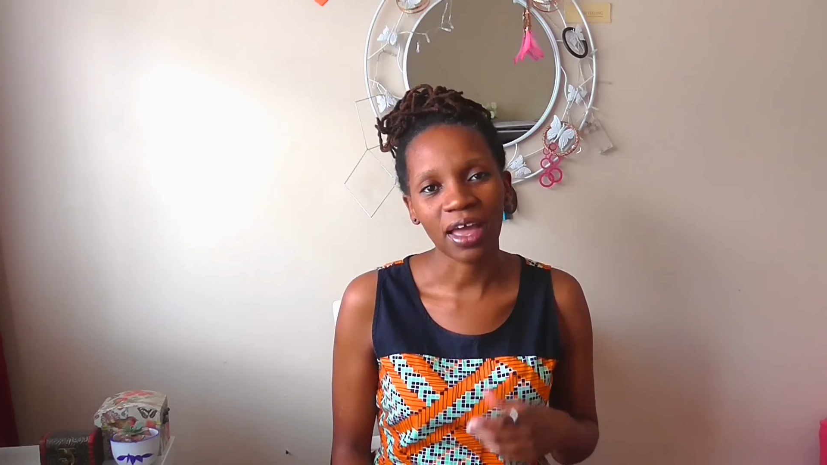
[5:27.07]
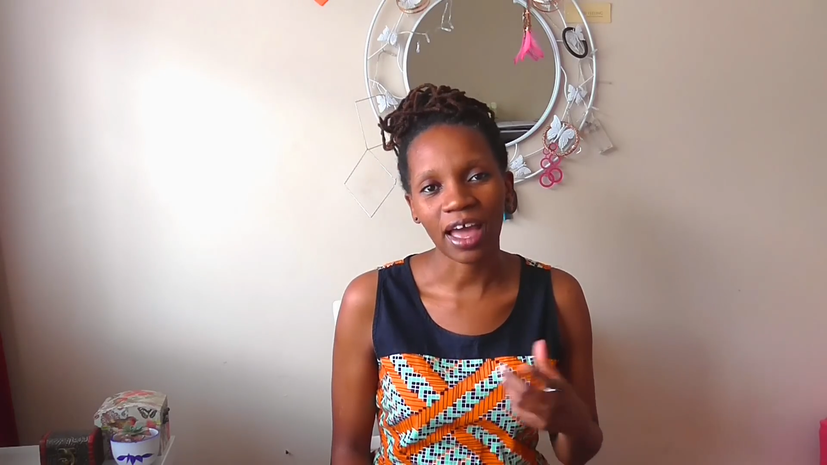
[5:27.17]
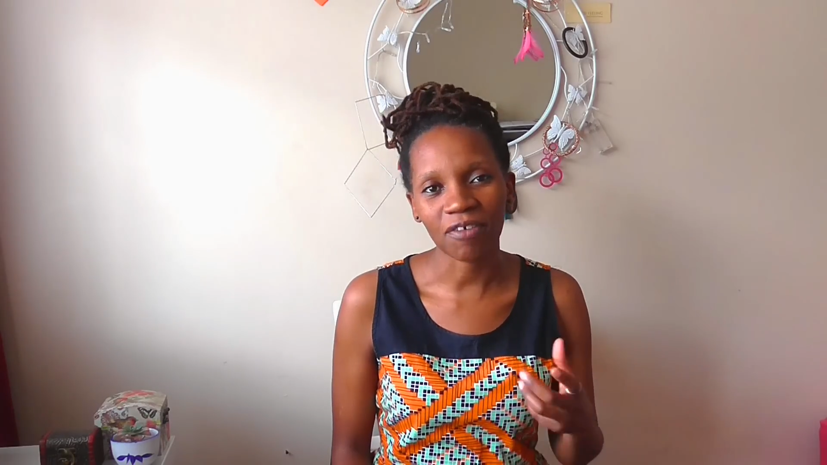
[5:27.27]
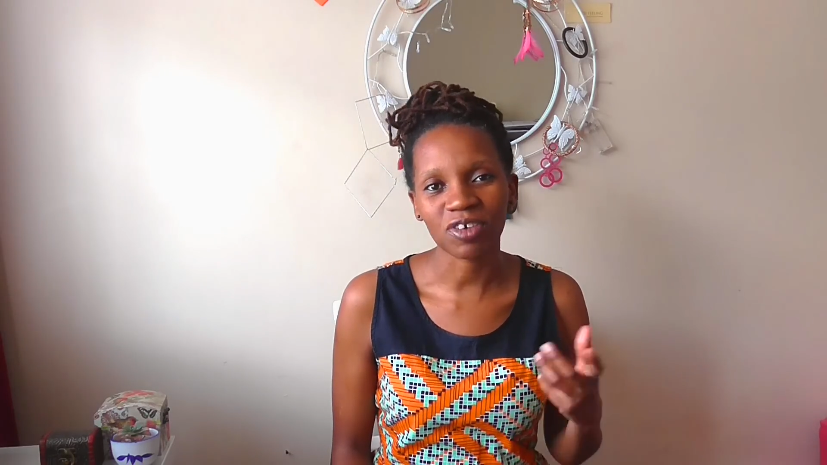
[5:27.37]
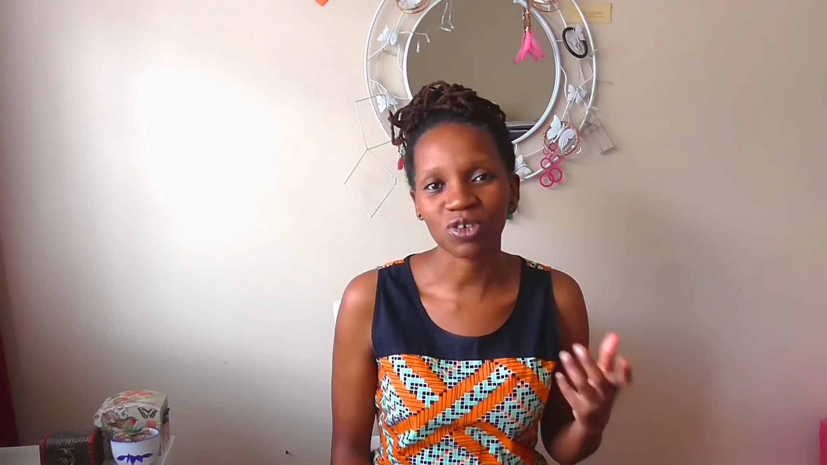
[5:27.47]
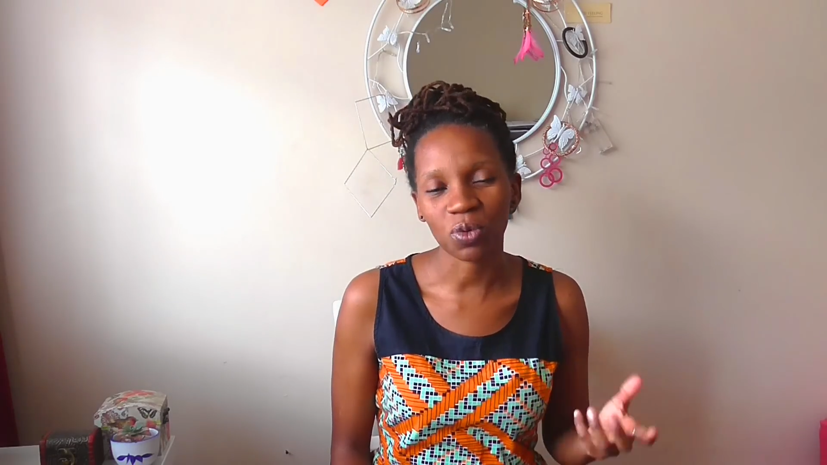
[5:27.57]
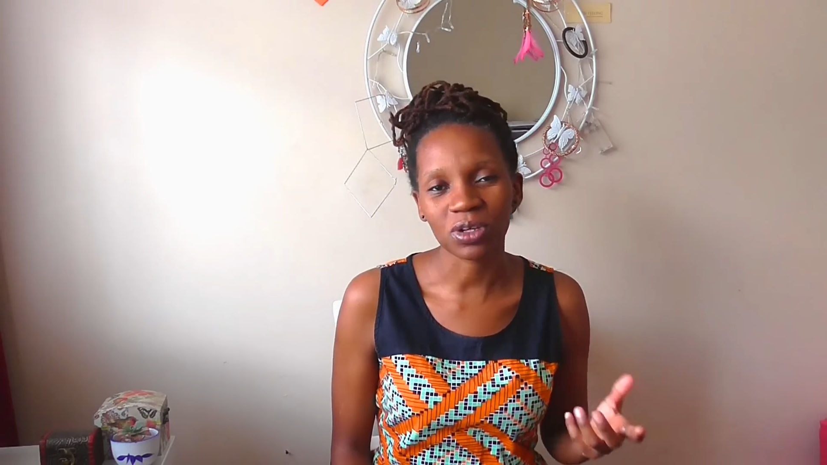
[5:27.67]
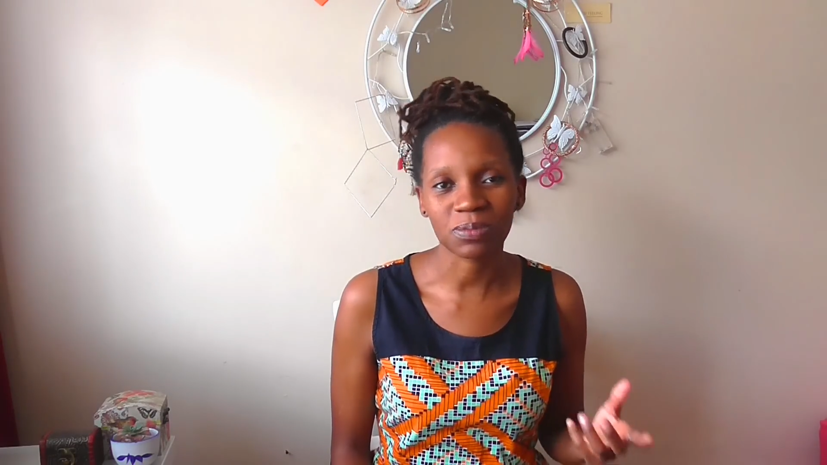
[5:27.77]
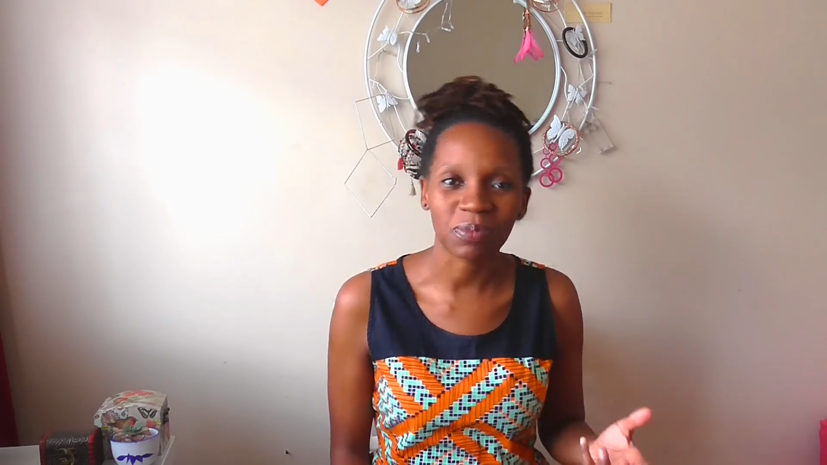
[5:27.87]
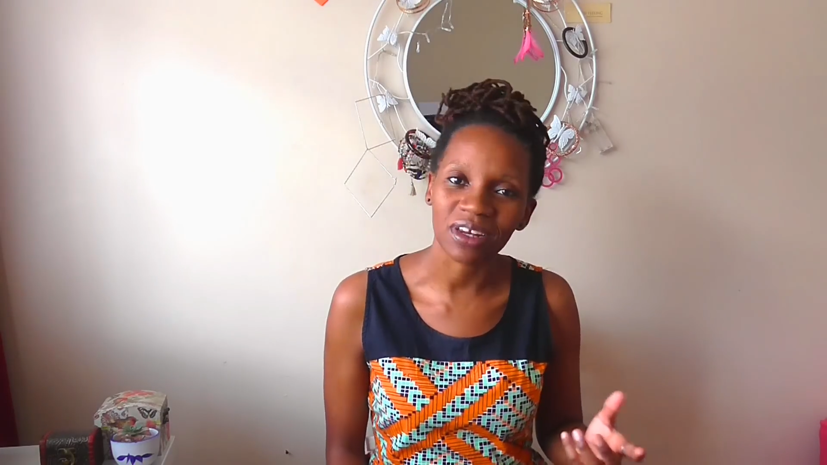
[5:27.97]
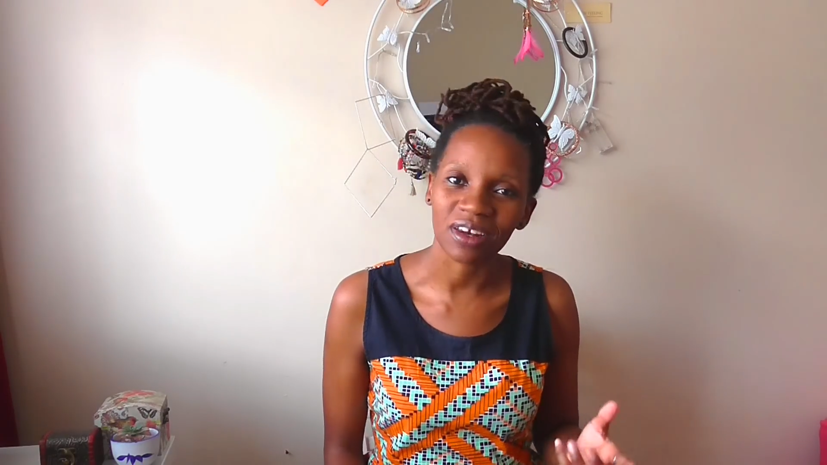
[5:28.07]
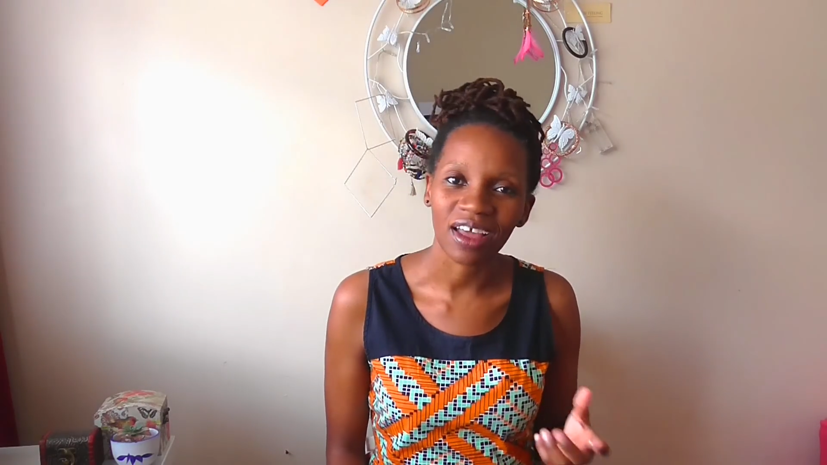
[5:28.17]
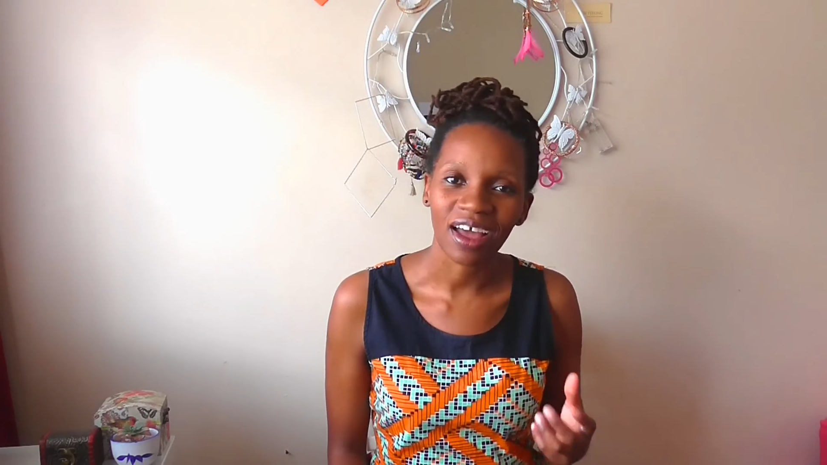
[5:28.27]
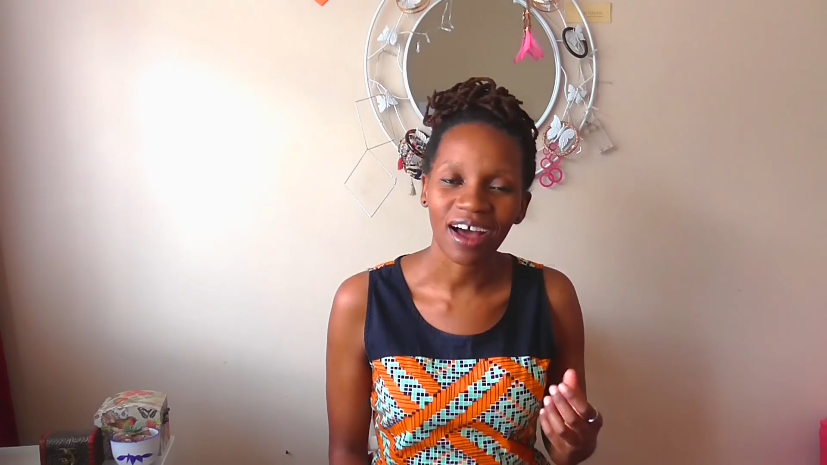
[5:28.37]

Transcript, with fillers: haven't always been